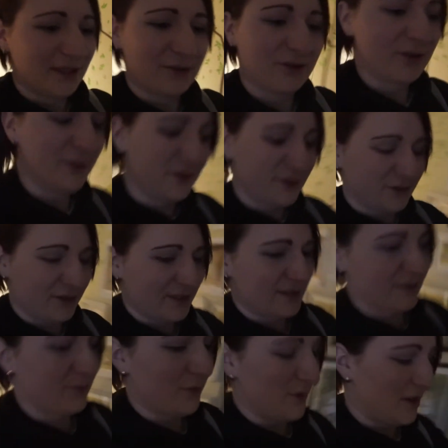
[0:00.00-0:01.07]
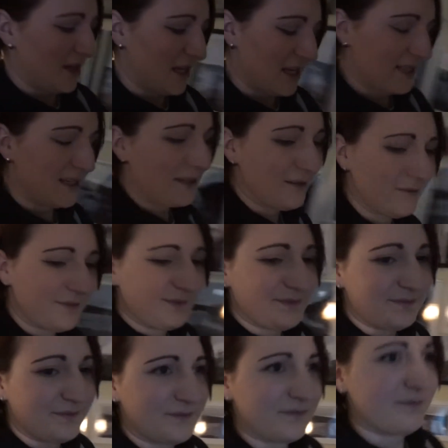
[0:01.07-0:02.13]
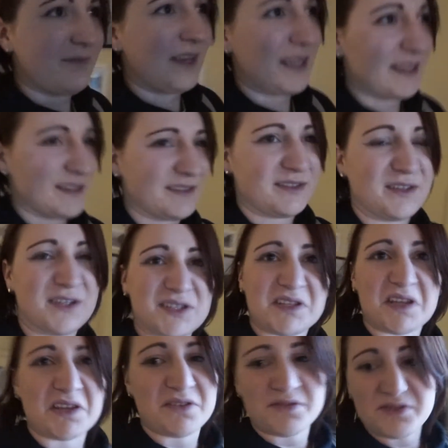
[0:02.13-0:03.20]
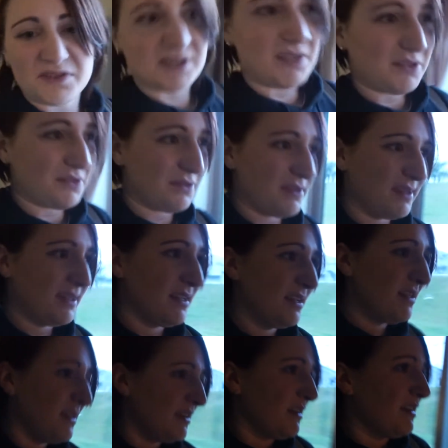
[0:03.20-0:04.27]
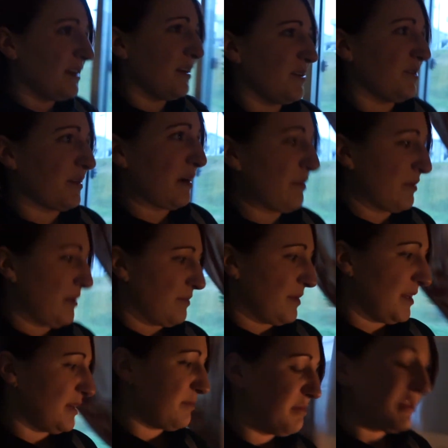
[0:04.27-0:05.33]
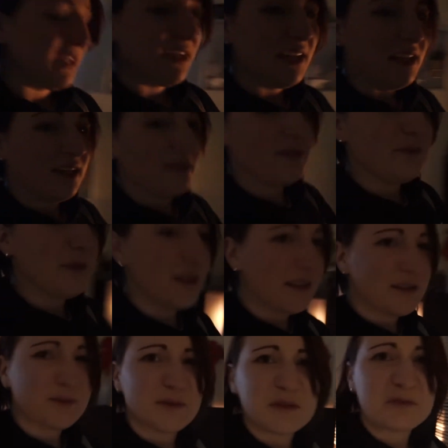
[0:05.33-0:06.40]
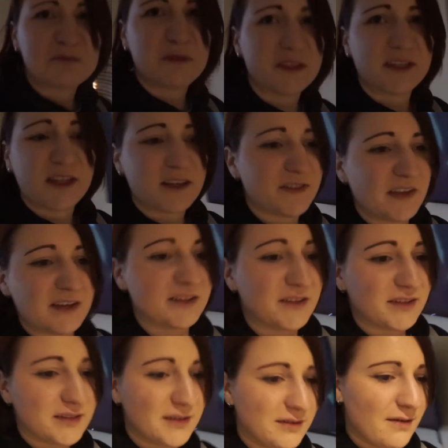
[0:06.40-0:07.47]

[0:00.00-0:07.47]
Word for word: gross green smoothie. I didn't make it as good as I usually do or I wouldn't be complaining, but this one's really not that good.